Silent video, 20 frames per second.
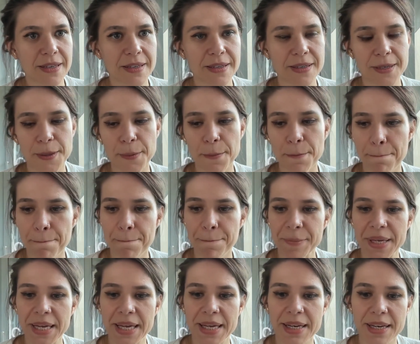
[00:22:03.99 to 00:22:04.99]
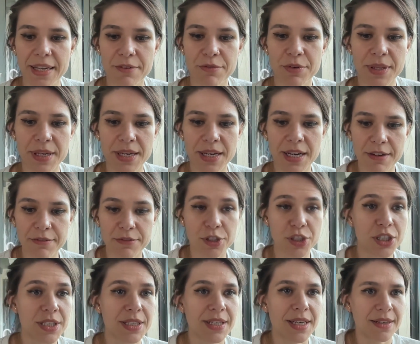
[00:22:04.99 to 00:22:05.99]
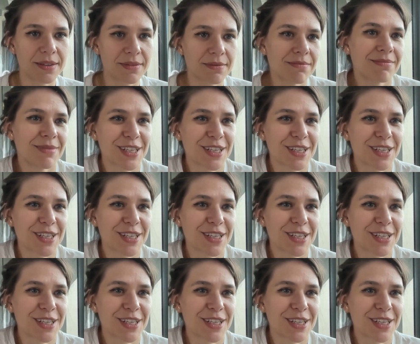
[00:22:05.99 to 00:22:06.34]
and everything I've learned and